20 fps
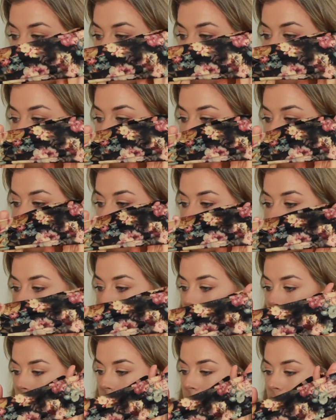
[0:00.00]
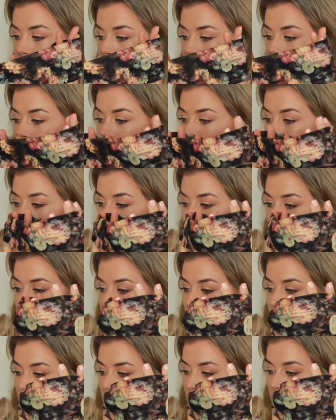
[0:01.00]
floral print
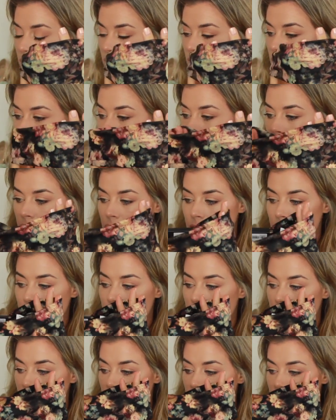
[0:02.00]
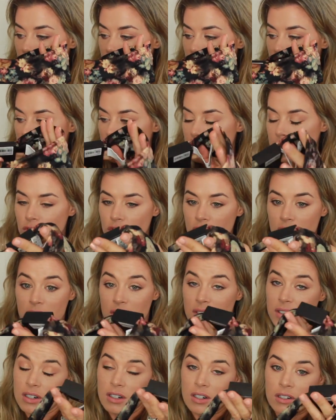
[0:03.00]
and
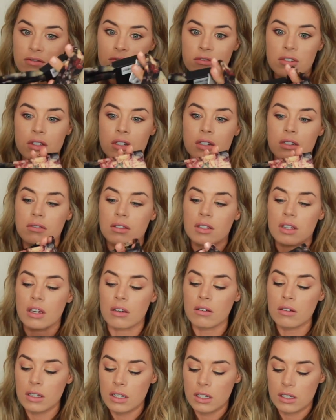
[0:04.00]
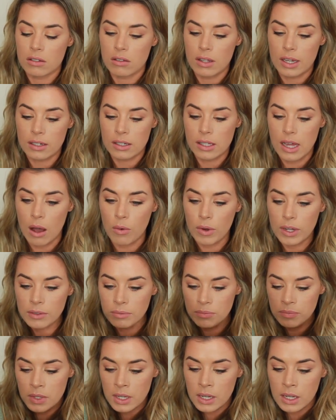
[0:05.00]
just, I don't know, just thought it was cute. So that is that
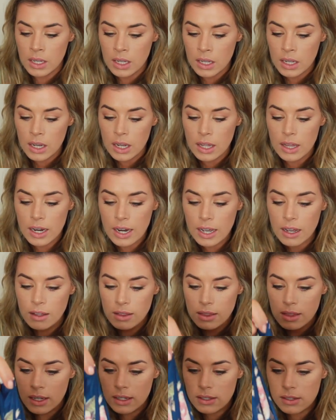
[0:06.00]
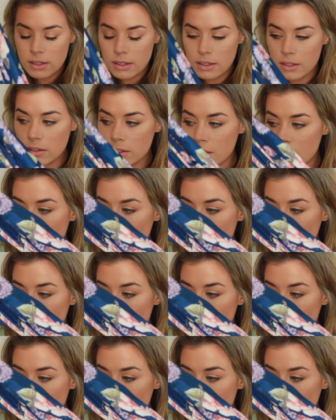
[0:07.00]
one. And then I got this little